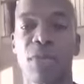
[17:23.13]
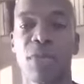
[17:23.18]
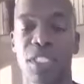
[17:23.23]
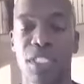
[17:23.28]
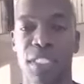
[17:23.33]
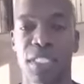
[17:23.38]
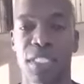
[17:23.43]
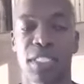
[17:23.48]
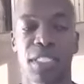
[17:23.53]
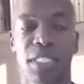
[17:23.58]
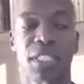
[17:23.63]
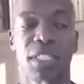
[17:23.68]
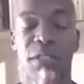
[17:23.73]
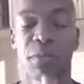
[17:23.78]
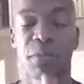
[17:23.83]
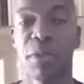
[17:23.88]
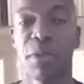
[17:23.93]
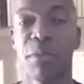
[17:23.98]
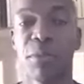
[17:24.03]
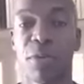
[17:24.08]
which is
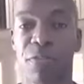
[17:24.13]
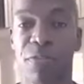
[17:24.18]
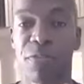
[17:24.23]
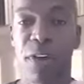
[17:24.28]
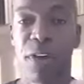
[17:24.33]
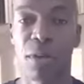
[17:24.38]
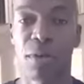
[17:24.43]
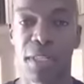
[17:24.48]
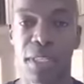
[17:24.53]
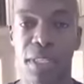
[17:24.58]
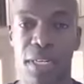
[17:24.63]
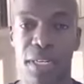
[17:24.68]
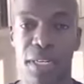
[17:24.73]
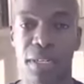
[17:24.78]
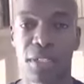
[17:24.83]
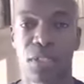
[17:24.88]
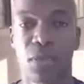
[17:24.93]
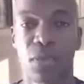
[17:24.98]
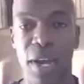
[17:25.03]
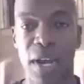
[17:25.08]
teaching people the following
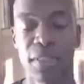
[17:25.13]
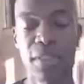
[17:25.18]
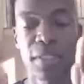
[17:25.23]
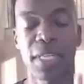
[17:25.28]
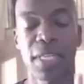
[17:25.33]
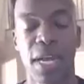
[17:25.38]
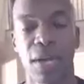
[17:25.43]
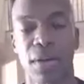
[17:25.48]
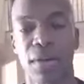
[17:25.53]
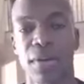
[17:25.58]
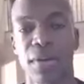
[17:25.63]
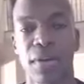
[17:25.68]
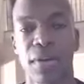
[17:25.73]
things. Write this down.